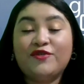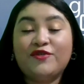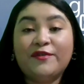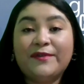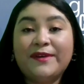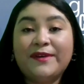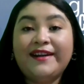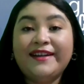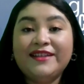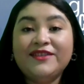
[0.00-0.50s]
so you're
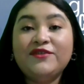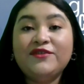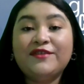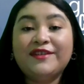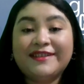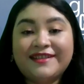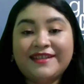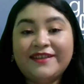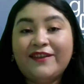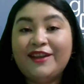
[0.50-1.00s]
ready to
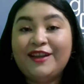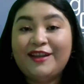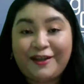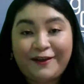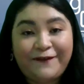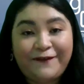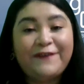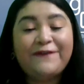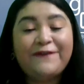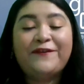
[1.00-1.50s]
receive a lot
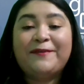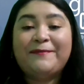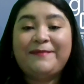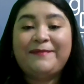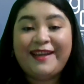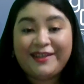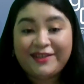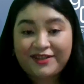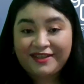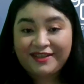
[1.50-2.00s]
of
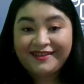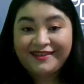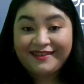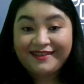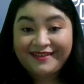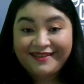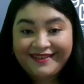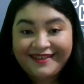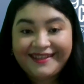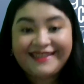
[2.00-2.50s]
information.
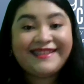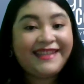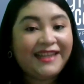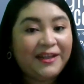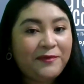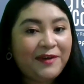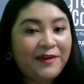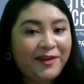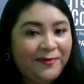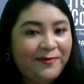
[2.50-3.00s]
Is
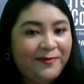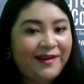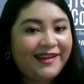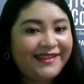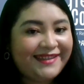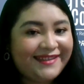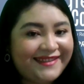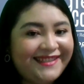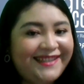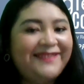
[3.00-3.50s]
that what you
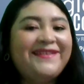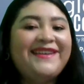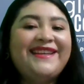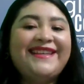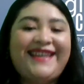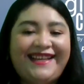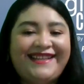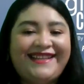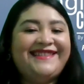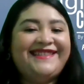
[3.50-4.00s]
wanted to tell me?
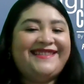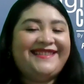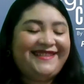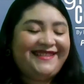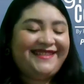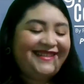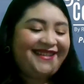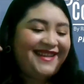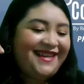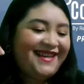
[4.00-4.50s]
Yes,
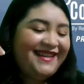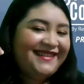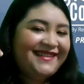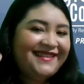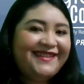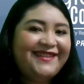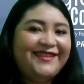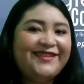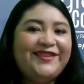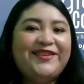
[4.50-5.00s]

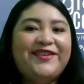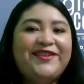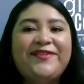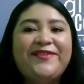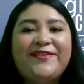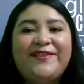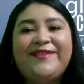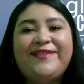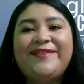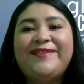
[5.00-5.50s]
excellent, there
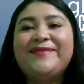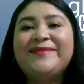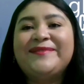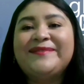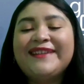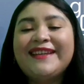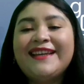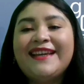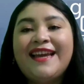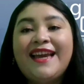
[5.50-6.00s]
you go.
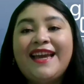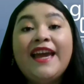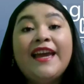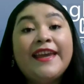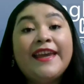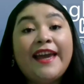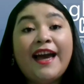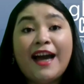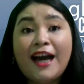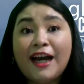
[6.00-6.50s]

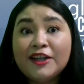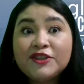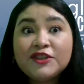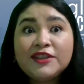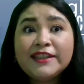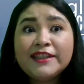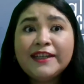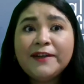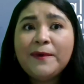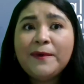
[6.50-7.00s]
Yeah,
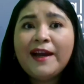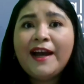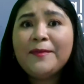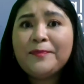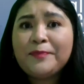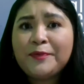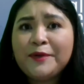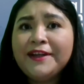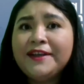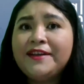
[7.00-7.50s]
actually we had
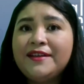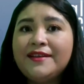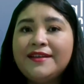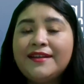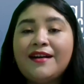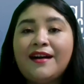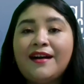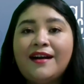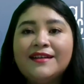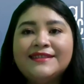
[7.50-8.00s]
pretty
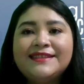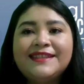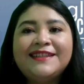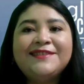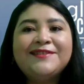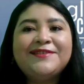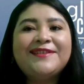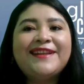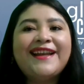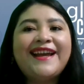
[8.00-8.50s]
good
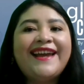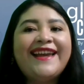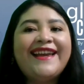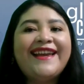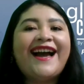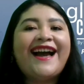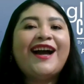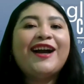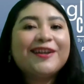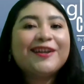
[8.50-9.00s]
content
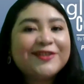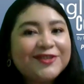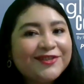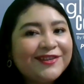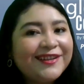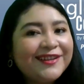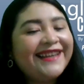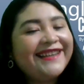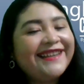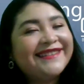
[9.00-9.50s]
today.
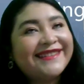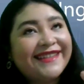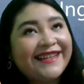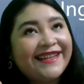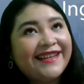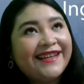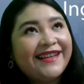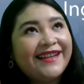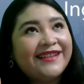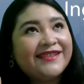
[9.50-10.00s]
Actually,
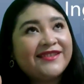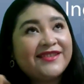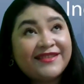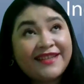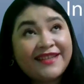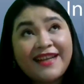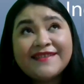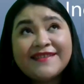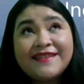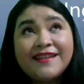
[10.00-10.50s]
the
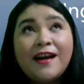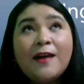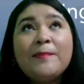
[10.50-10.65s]
today's